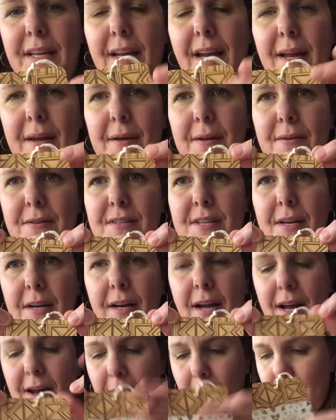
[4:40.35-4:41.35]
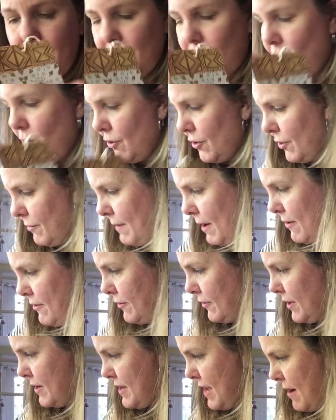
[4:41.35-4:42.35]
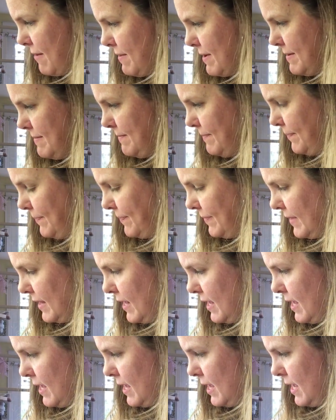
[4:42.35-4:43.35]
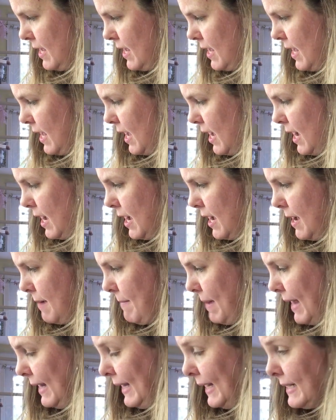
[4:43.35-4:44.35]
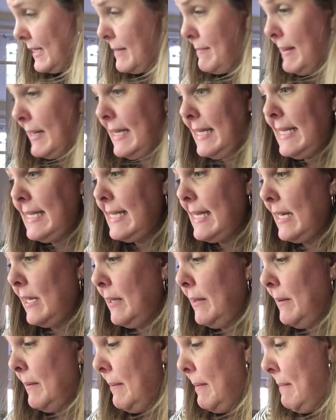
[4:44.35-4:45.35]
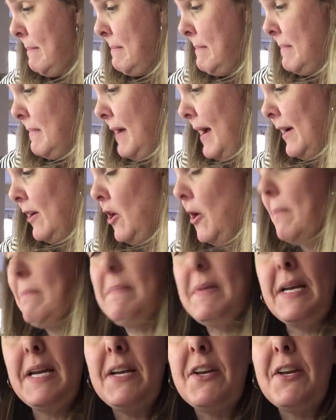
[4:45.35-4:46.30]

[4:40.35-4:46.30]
I did a corner rounder on that one. I like to make these little, I call them mini